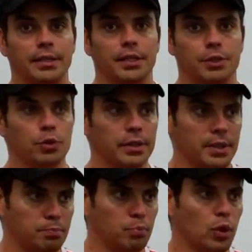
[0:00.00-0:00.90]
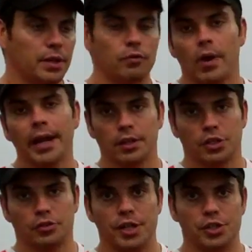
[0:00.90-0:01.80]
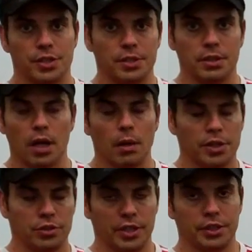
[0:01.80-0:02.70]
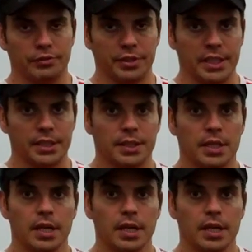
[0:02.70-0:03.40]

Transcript: I do it as one of the regular stretches in all my stretching routines.